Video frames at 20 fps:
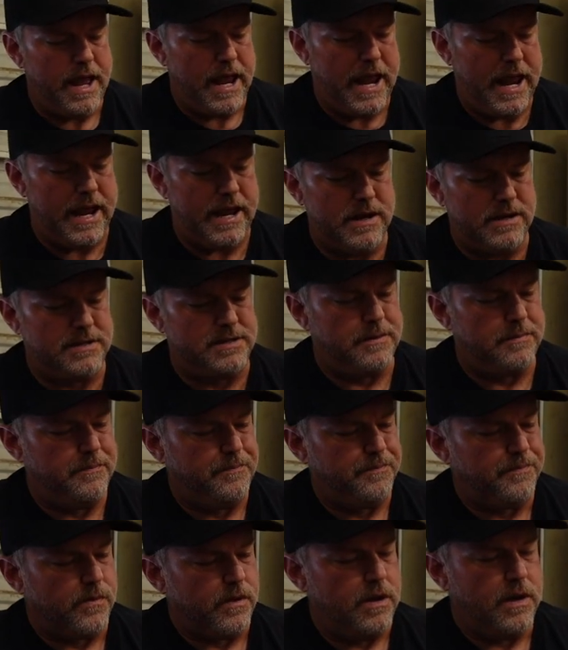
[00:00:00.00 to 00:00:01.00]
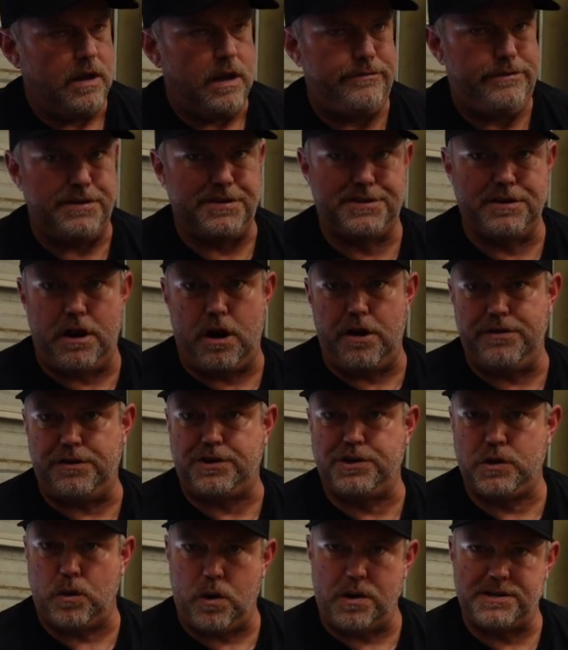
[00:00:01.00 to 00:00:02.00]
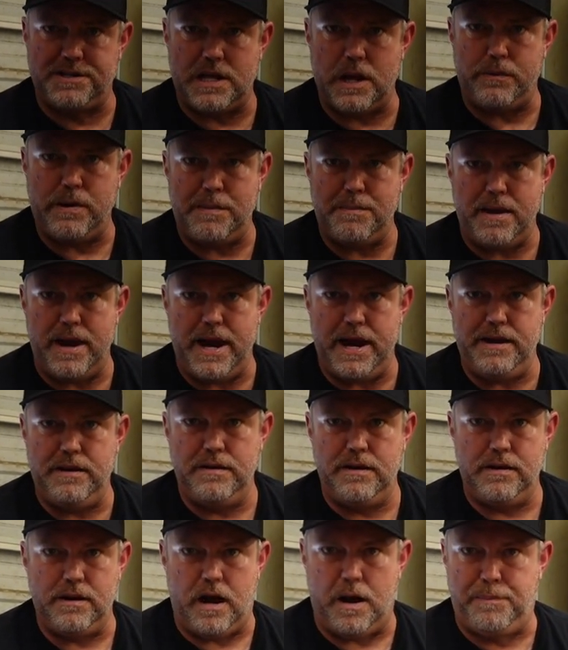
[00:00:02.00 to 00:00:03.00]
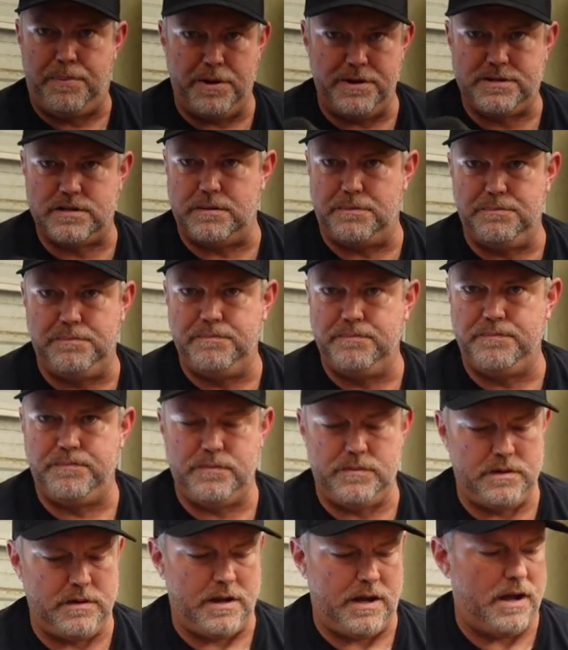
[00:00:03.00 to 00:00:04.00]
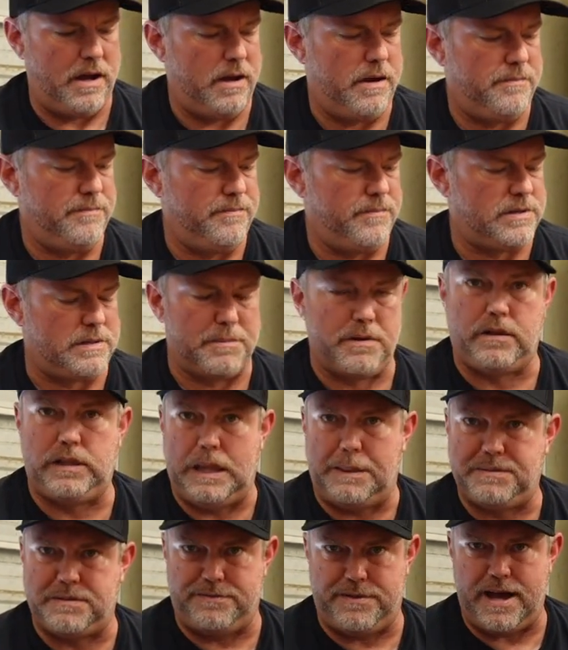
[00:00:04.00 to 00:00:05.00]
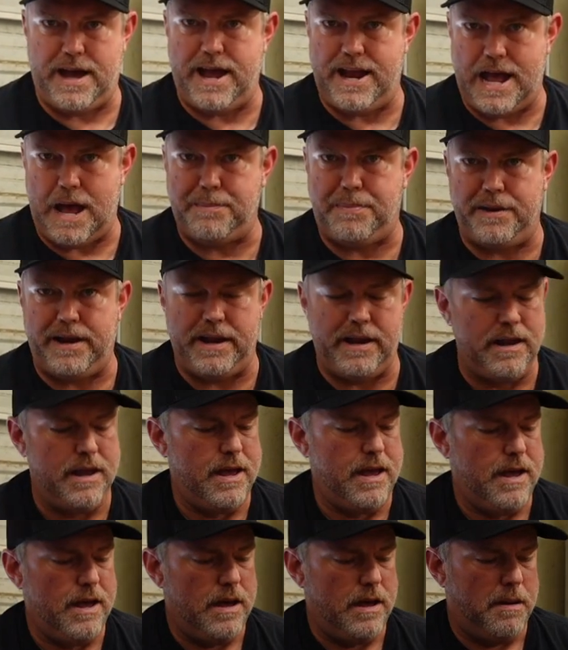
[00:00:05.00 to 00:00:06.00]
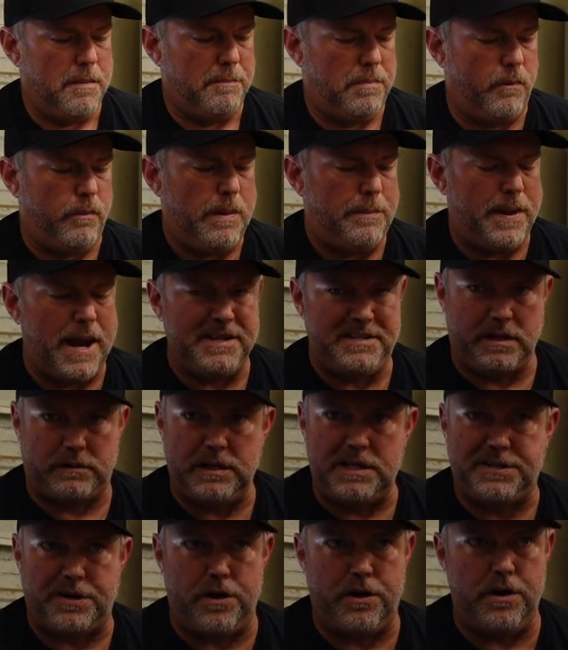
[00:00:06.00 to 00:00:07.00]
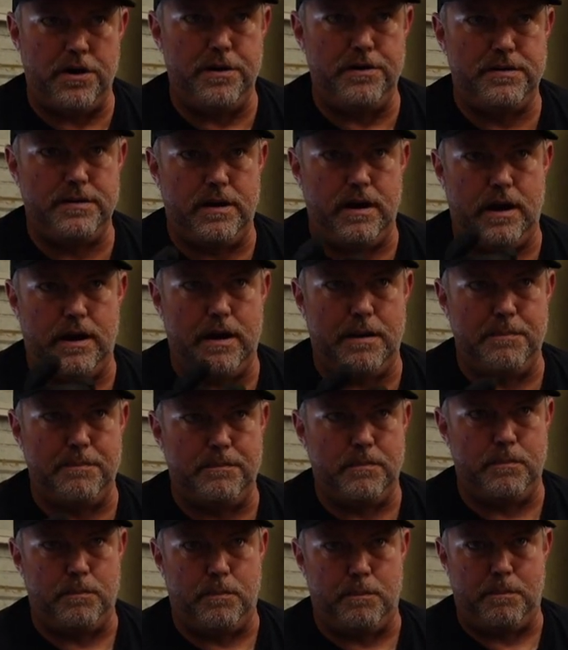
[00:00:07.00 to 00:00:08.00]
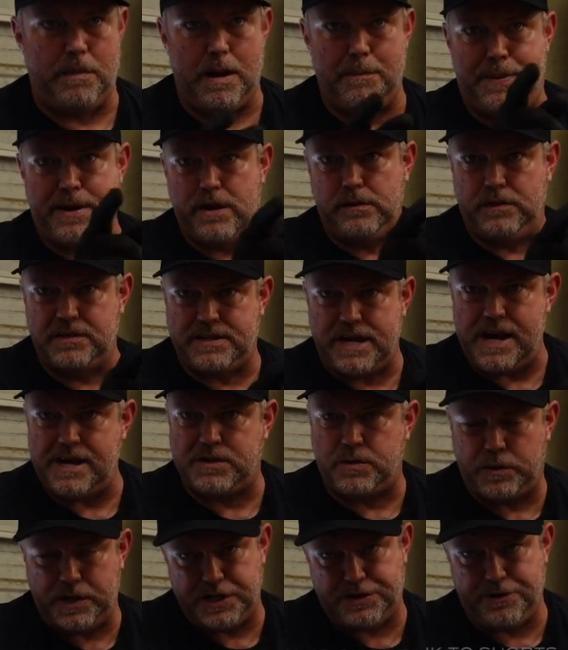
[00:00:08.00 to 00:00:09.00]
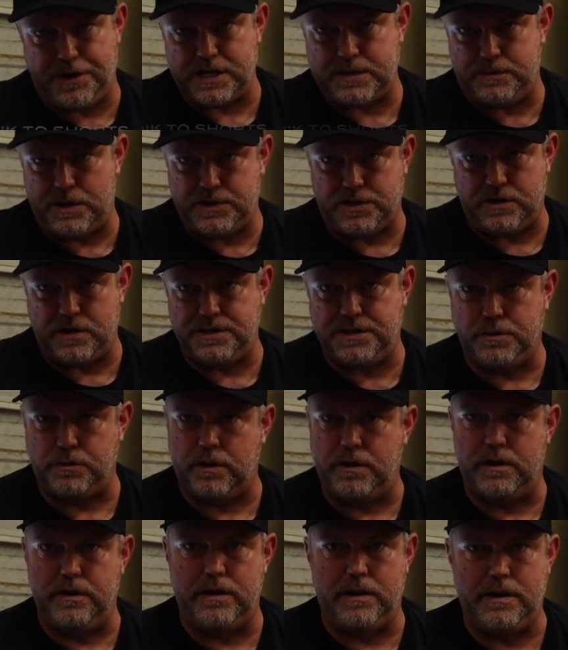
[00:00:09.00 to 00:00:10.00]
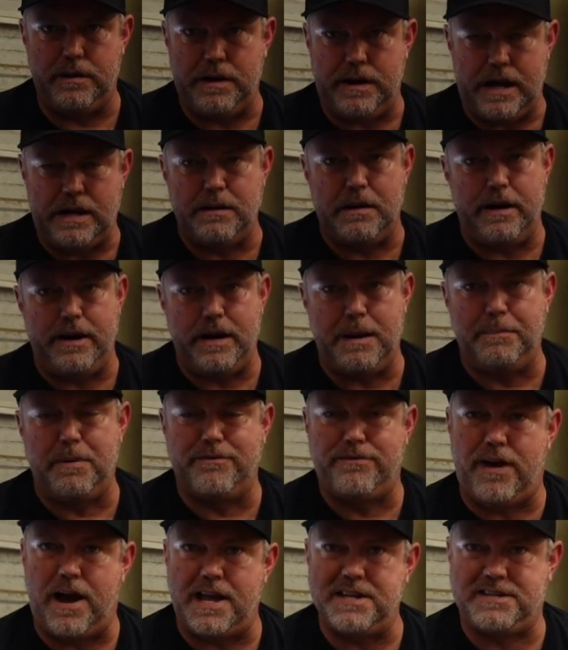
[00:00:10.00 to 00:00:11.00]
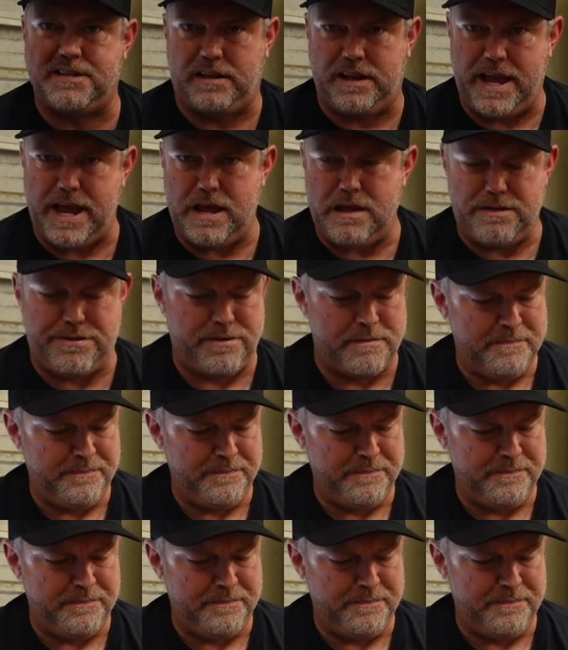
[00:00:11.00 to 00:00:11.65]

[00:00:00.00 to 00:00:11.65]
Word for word: And if you saw the shorts that we made, I'll put some, uh, some clips of that happening. But we basically turned um, my Peerless A20 transmission into a, a, an improvised lathe.